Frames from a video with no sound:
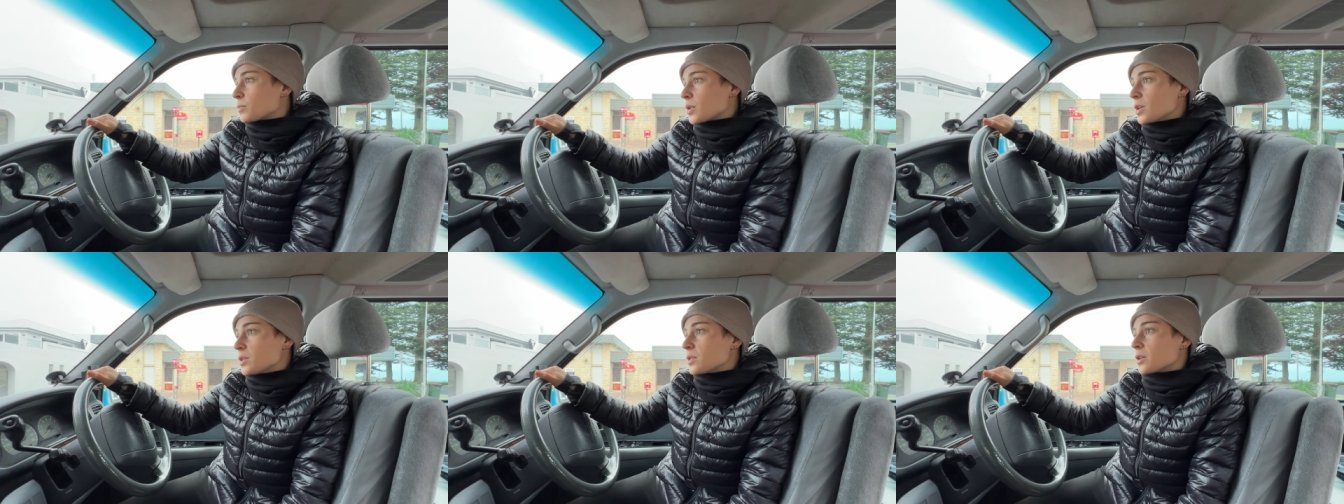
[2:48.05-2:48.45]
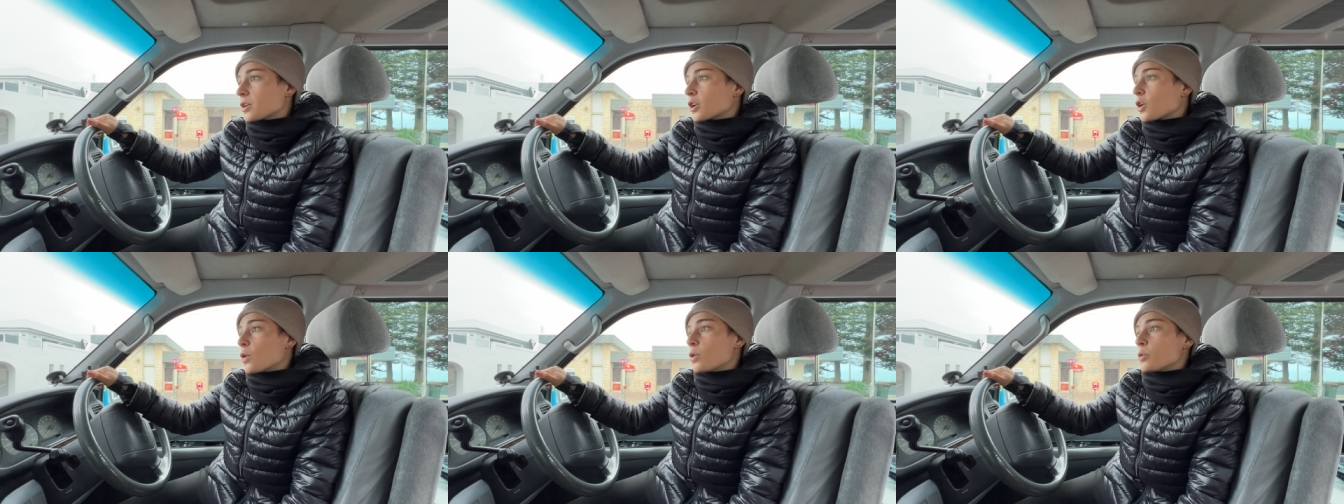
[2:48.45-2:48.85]
either
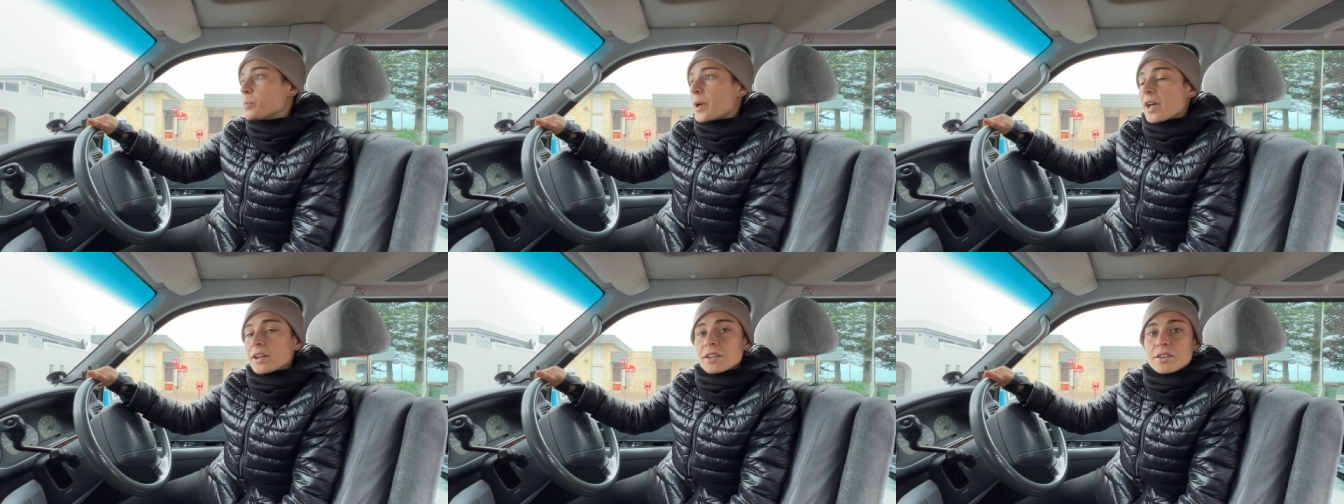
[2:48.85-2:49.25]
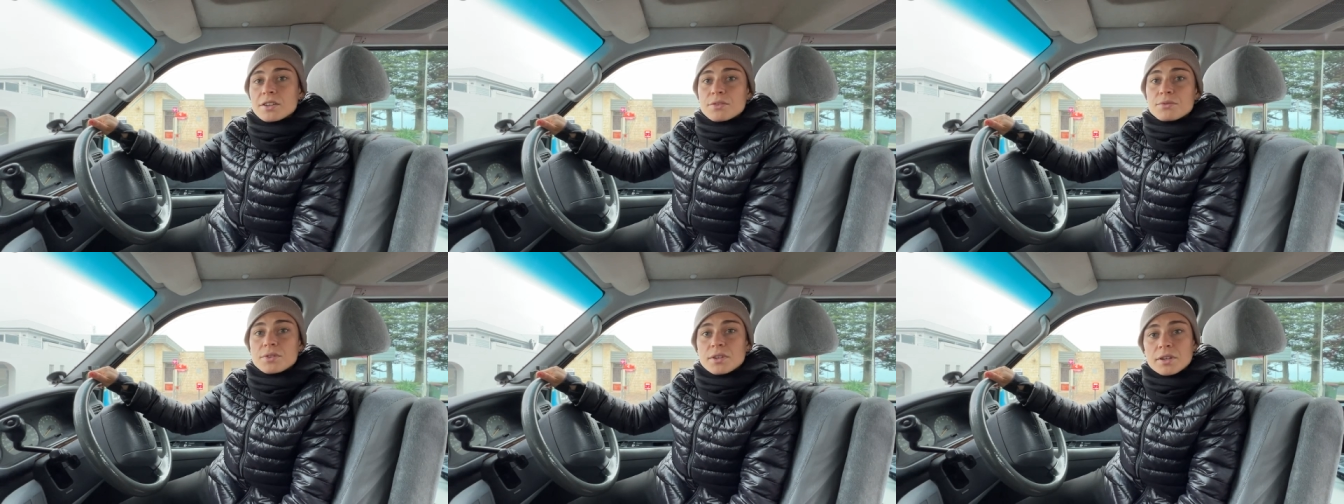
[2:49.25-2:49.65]
call back
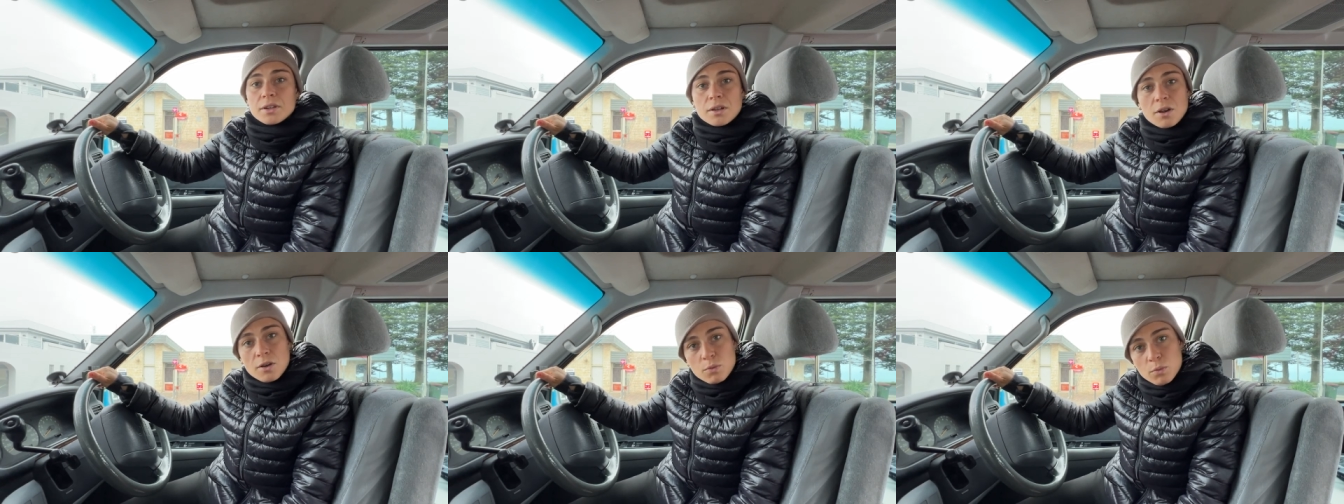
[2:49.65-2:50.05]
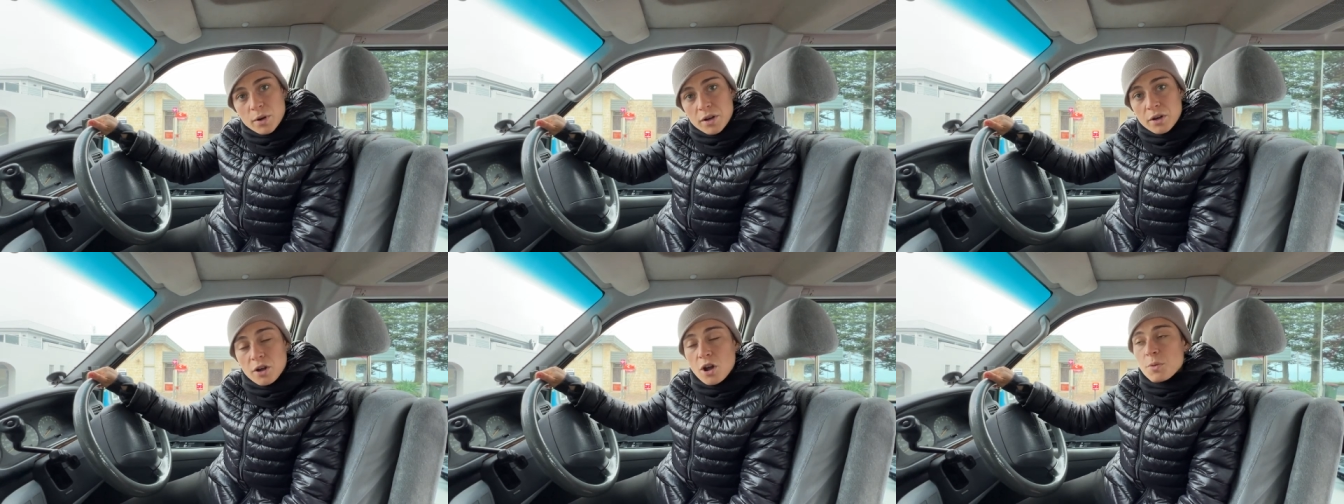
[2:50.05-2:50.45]
if they
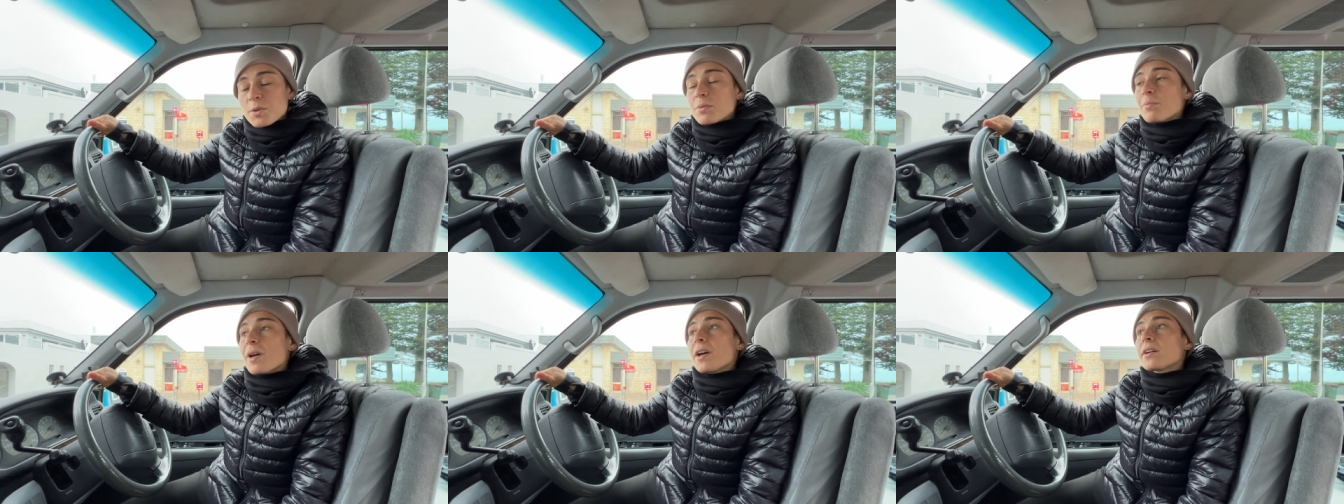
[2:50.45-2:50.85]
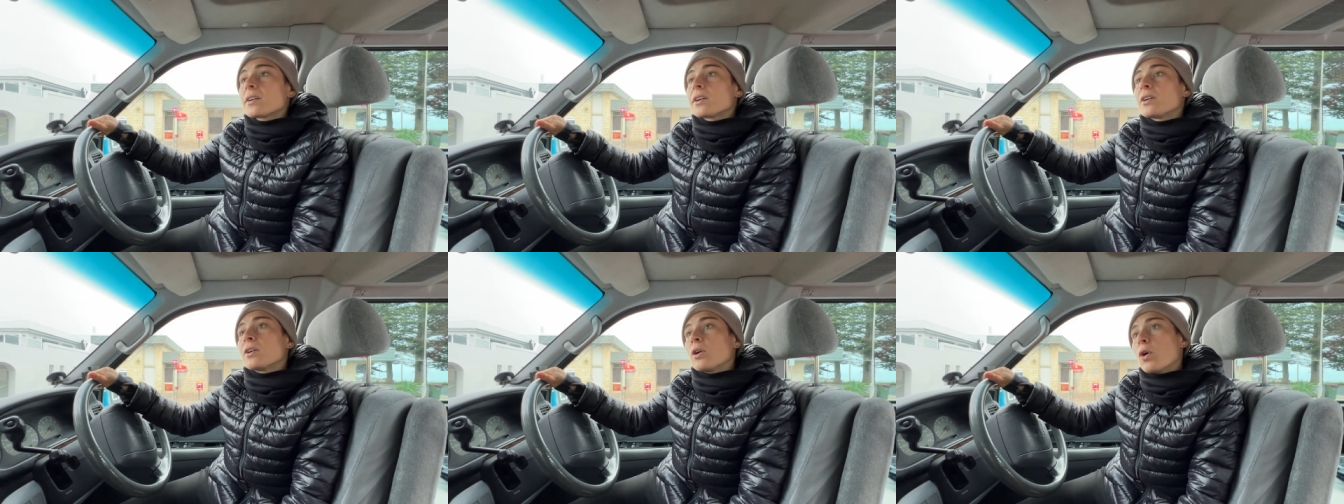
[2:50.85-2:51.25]
were coming
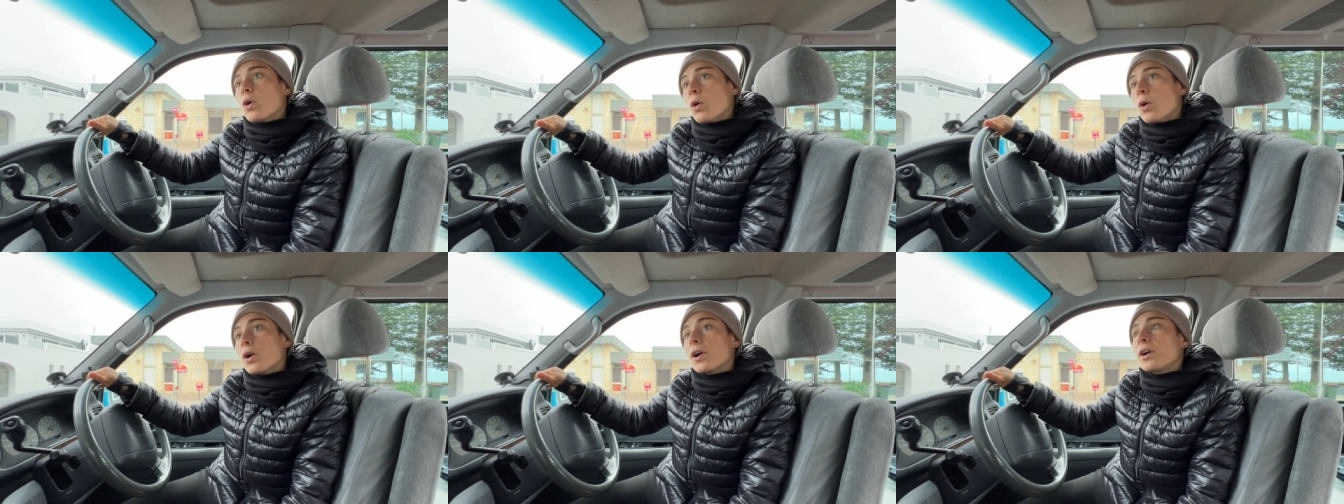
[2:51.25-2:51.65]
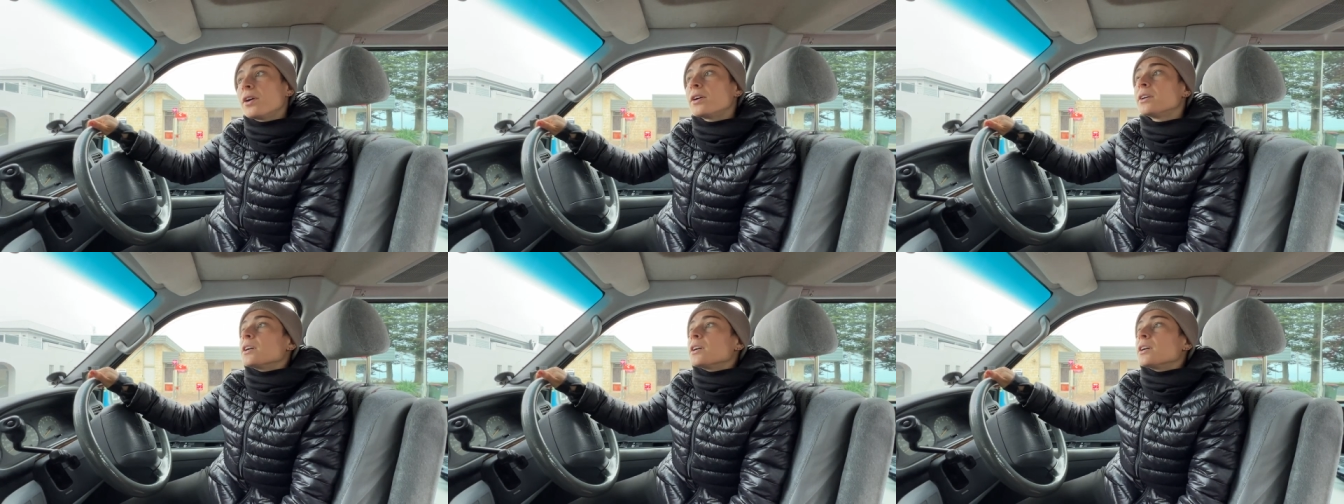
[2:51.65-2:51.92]
back or